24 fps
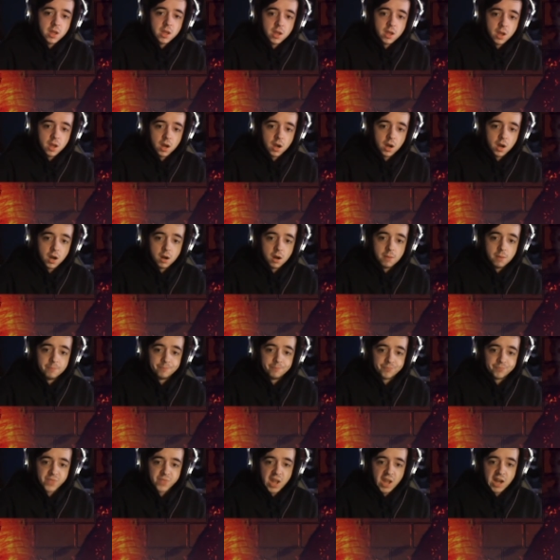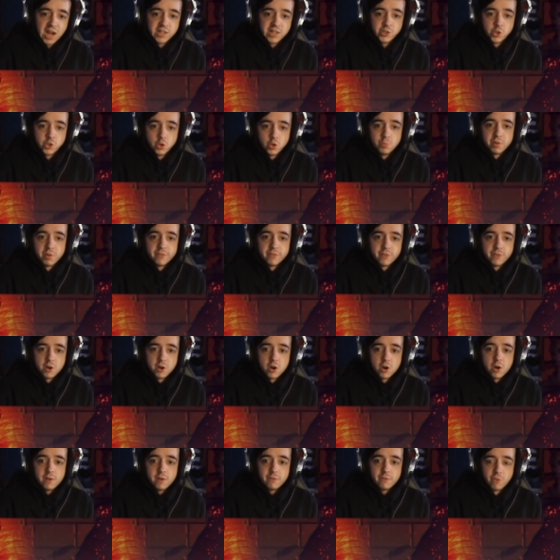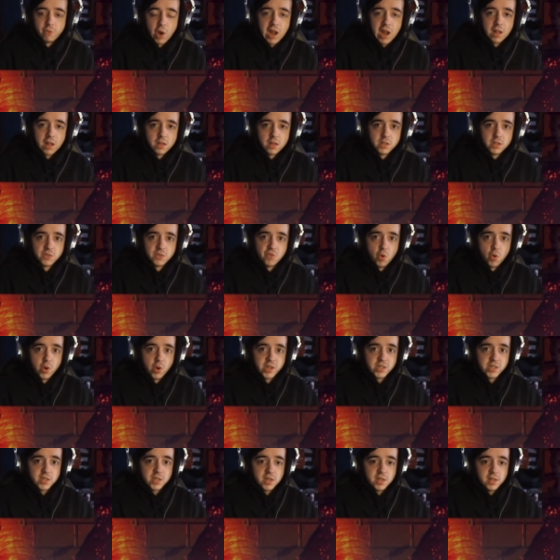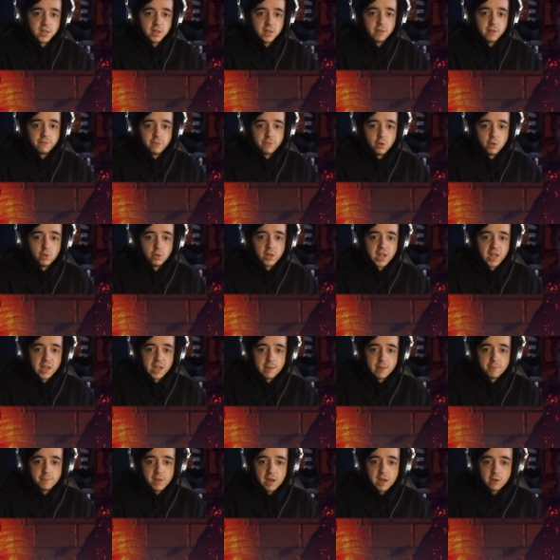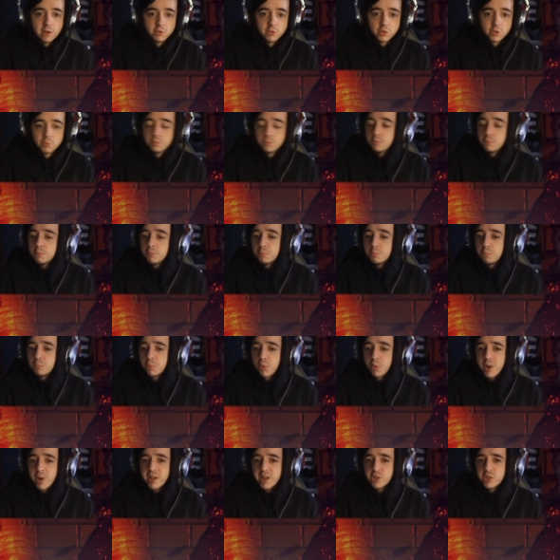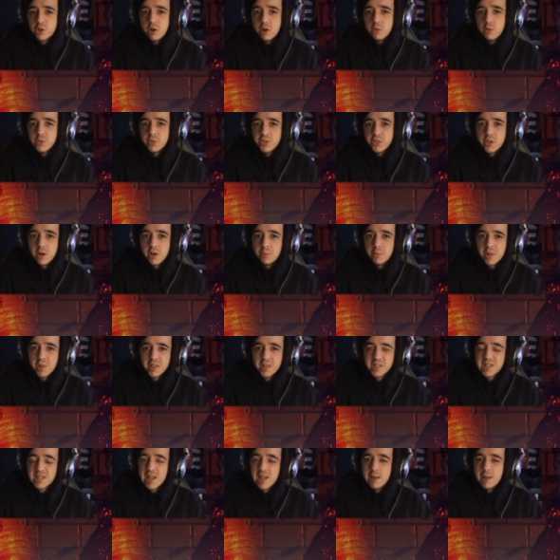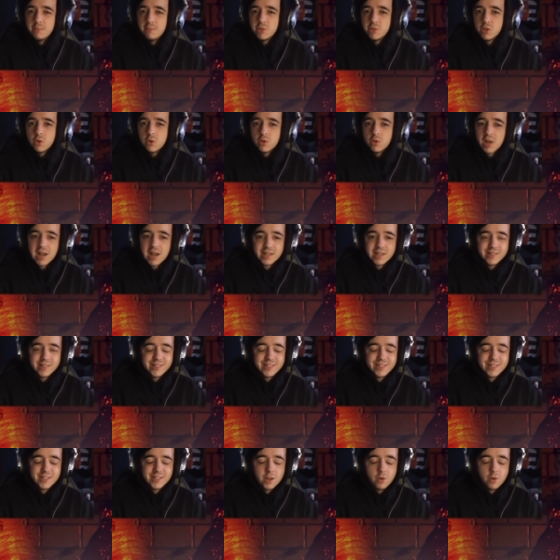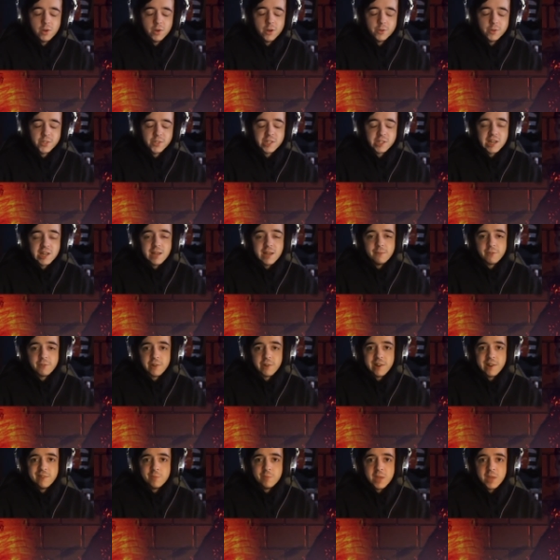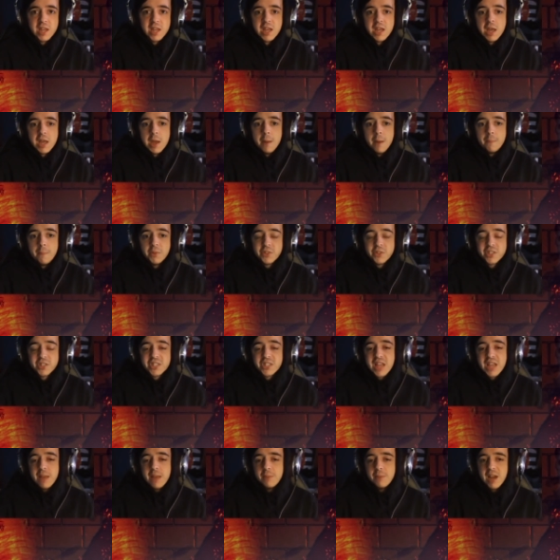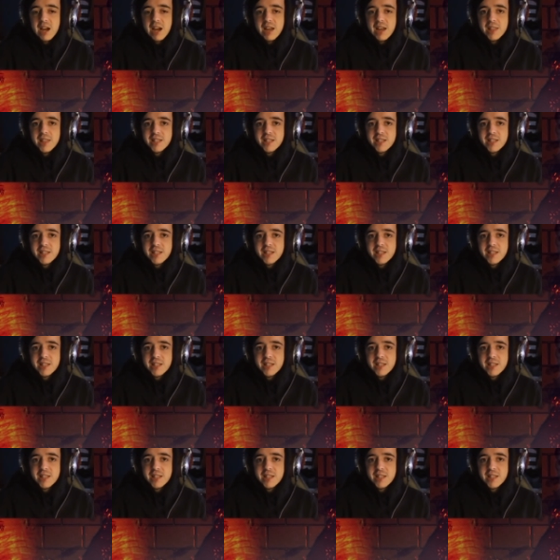Um, I do prefer Franklin's voice in the full game. I was pretty sure it was done by the same dude. I don't know his name, forgive me, but the same guy that